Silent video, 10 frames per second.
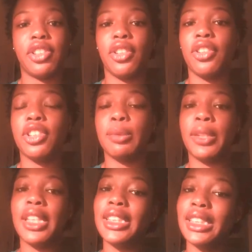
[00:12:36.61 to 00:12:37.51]
So there's
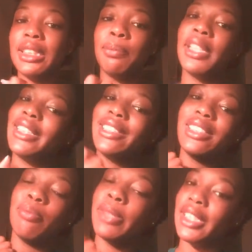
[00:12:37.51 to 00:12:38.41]
pluses and
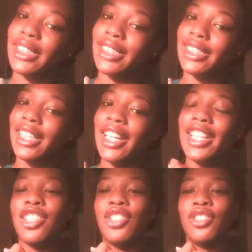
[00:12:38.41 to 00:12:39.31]
pluses and pluses
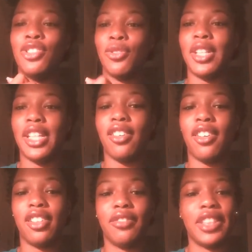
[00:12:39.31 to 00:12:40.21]
to doing
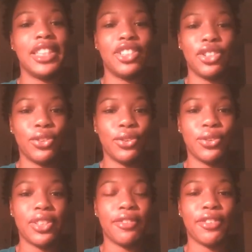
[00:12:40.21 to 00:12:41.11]
all of these
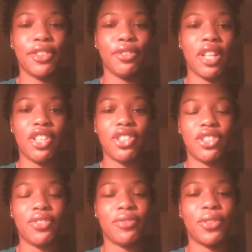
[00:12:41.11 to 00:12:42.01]
do's for
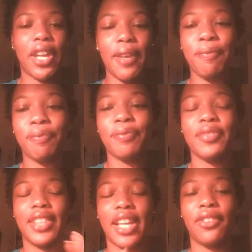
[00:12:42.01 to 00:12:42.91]
Rush. Okay?
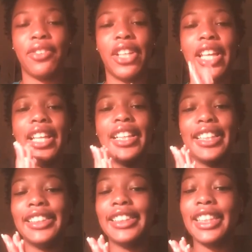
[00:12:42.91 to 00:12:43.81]
Now,
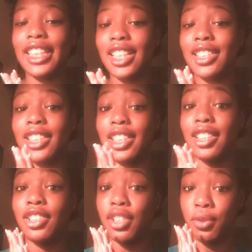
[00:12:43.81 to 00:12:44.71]
let's get into the
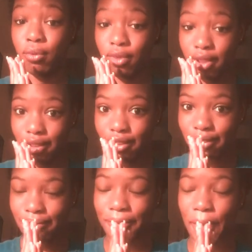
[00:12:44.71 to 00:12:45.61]
don'ts.
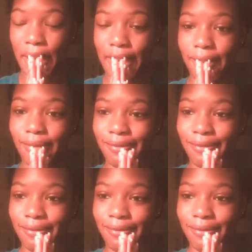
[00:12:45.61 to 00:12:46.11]
Okay?